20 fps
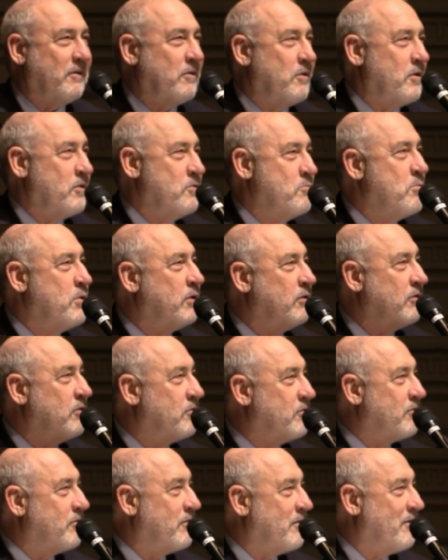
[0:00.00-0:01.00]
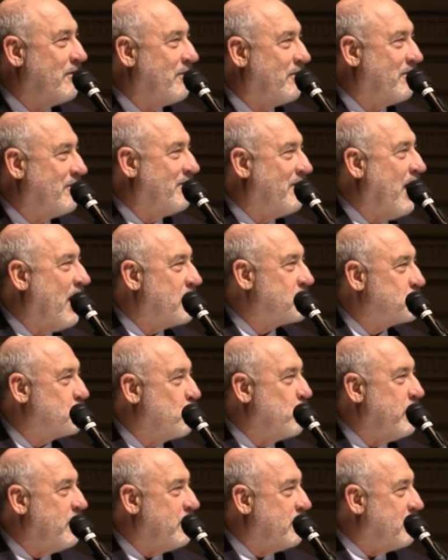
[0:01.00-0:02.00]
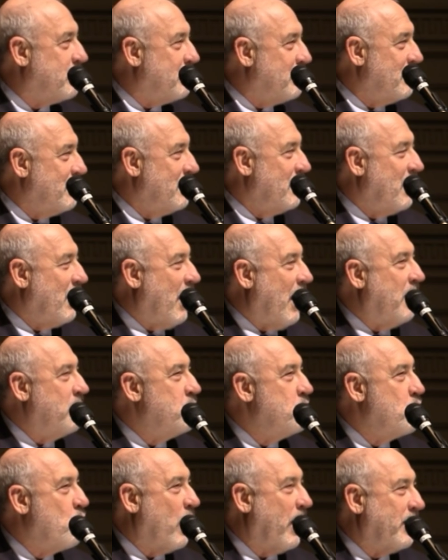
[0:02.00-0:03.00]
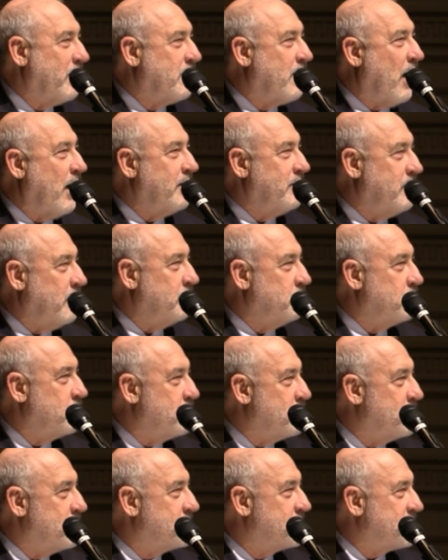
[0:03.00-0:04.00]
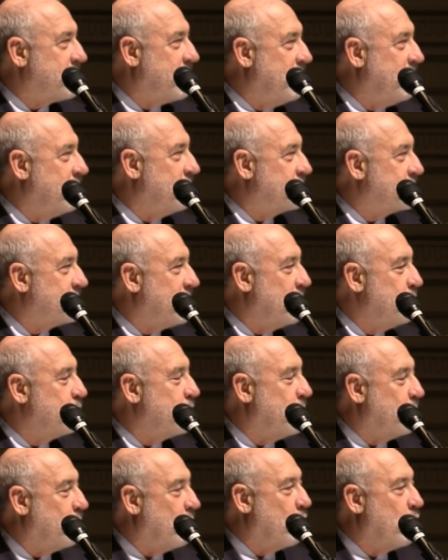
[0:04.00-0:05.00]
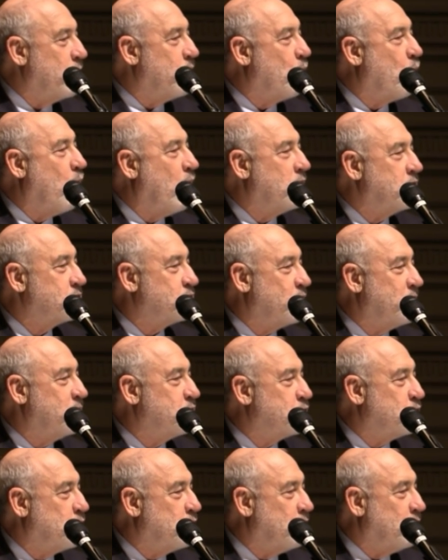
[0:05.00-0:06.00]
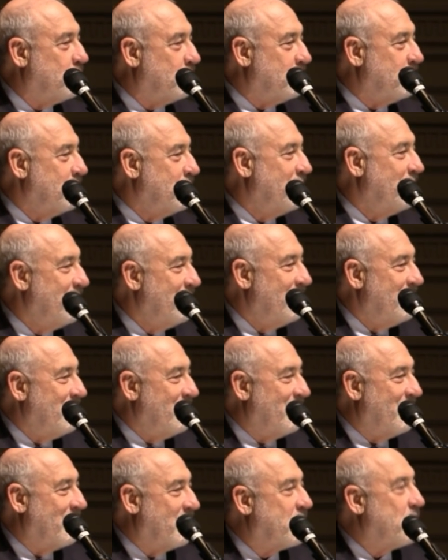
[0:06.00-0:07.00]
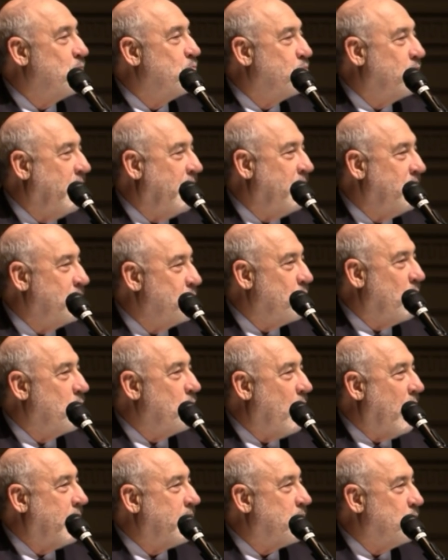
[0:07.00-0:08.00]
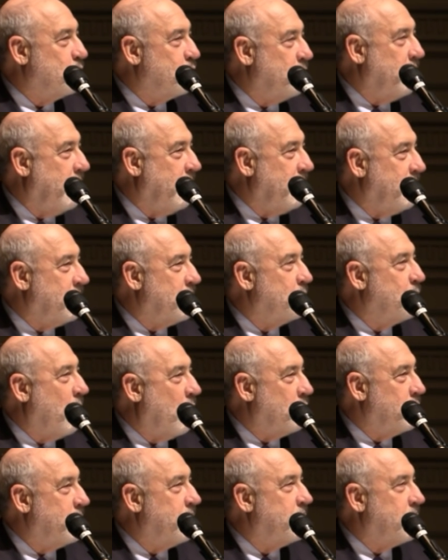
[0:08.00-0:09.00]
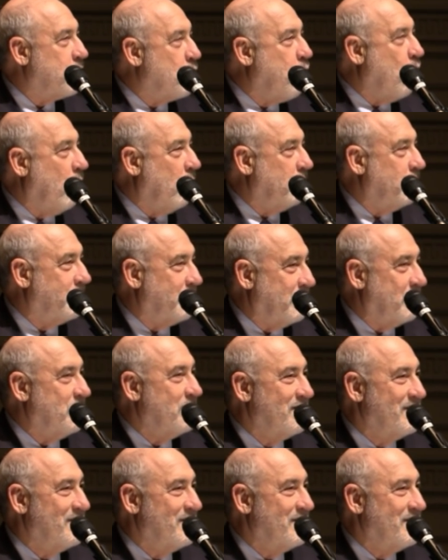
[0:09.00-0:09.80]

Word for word: middle of last week, I knew I had gotten under the skin of some people when the Wall Street Journal uh, complained about my complaining about inequality.